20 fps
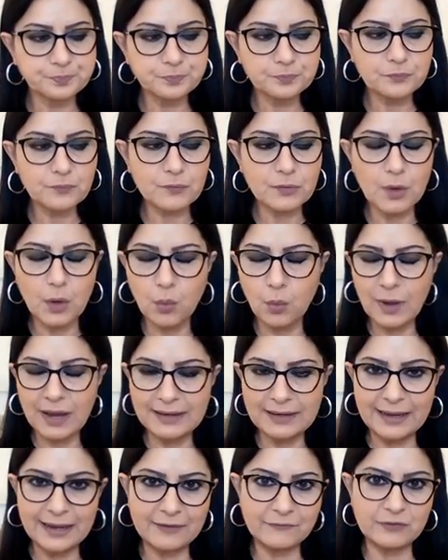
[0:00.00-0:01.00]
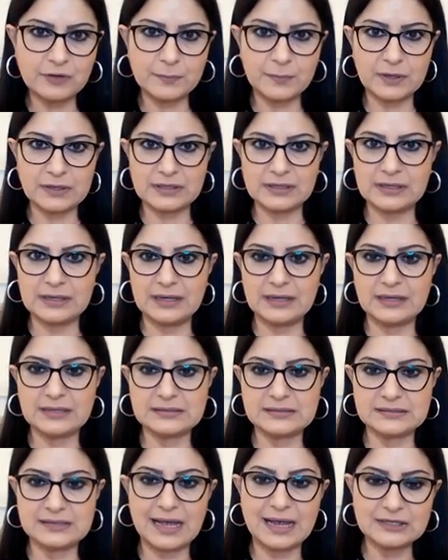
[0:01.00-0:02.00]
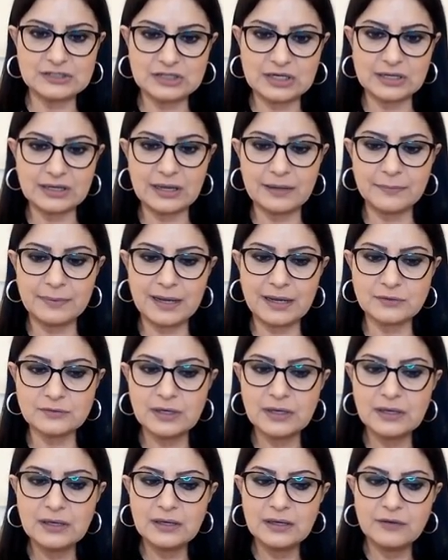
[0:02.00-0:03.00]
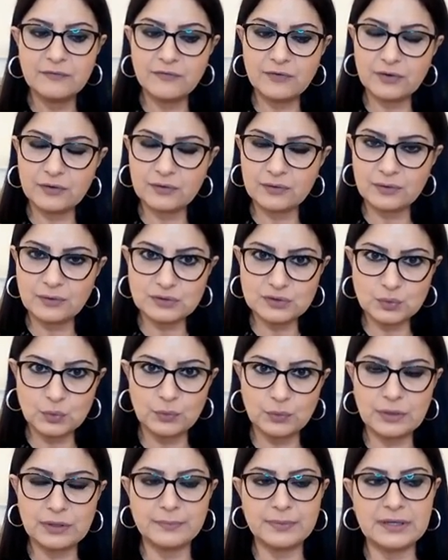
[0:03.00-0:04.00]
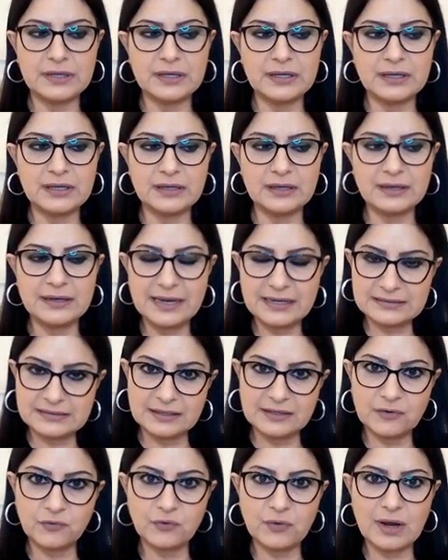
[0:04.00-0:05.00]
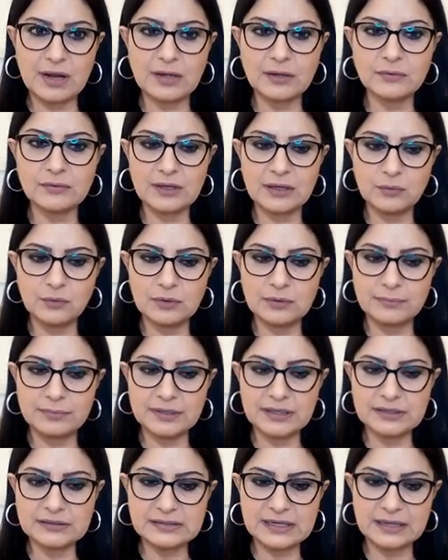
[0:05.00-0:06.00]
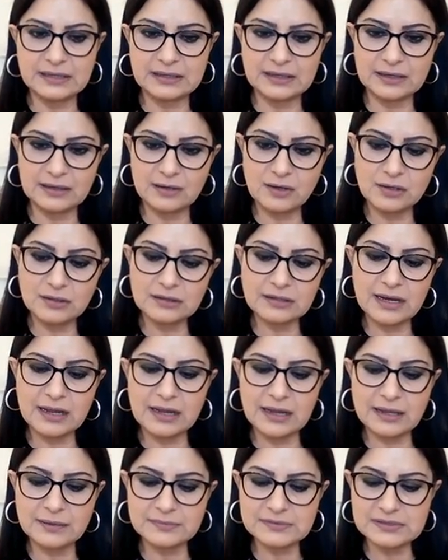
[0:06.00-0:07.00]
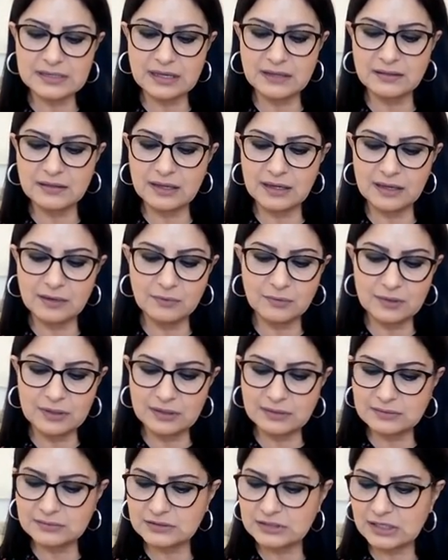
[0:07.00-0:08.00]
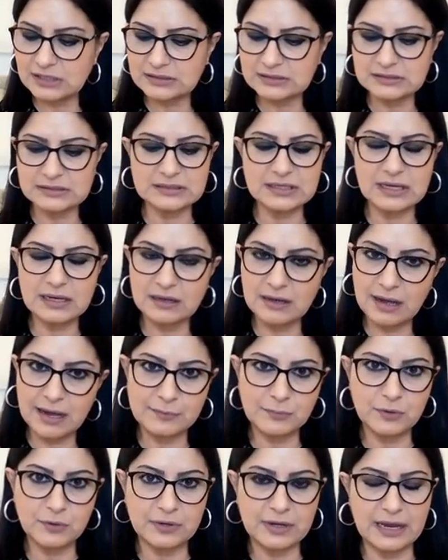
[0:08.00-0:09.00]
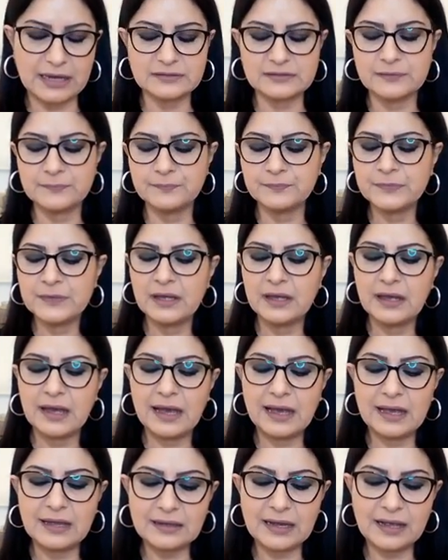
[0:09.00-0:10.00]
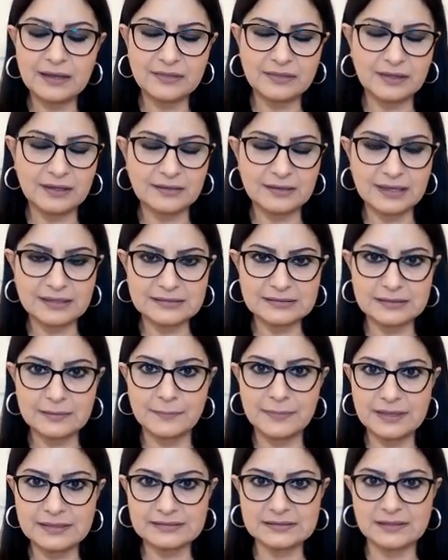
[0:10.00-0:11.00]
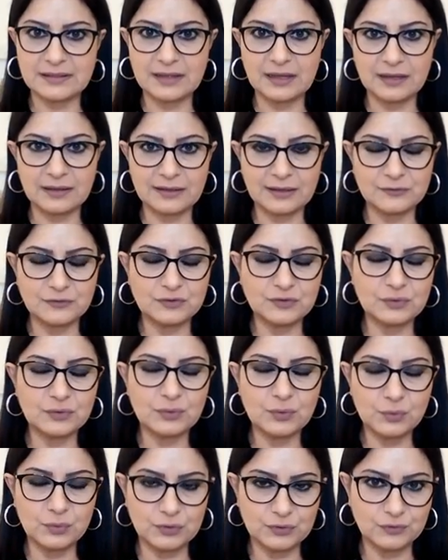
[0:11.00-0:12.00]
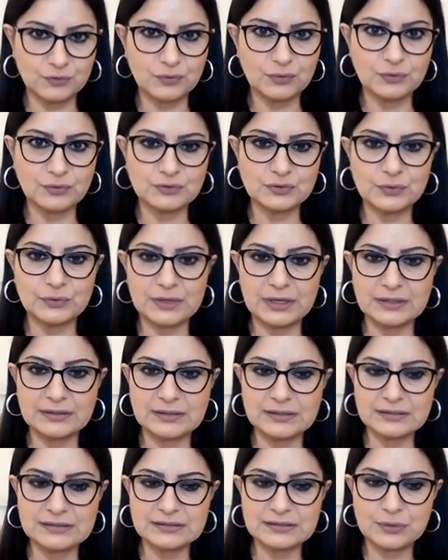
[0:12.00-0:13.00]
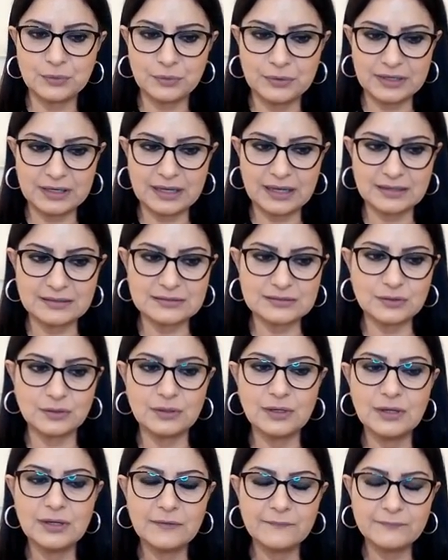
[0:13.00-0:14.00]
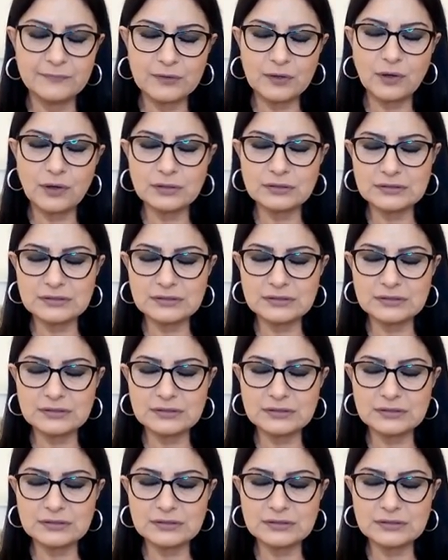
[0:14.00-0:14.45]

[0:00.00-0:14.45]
while everybody is dashing about, Virgos will be lazing around, they will be taking long naps, and they will just hibernate. And I think that's the best thing that you would do during this weekend. So don't